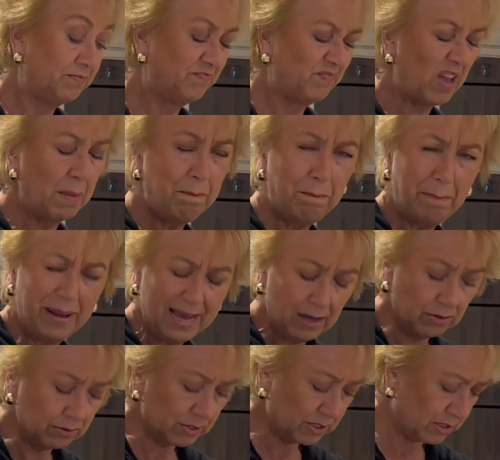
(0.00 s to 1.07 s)

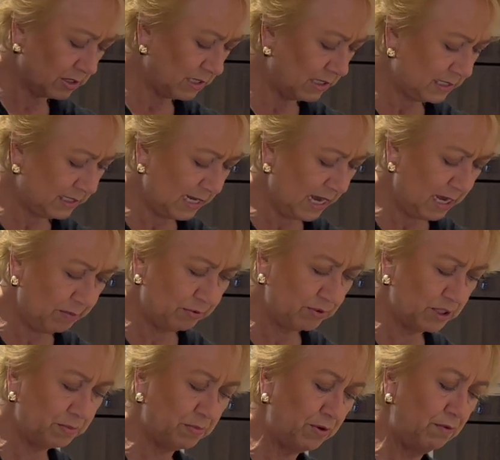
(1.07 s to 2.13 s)
about a
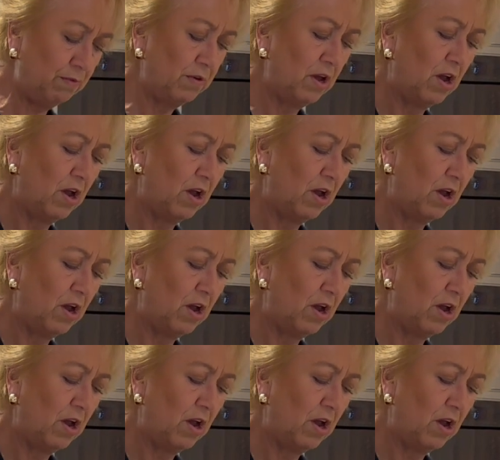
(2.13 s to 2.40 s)
tablespoon,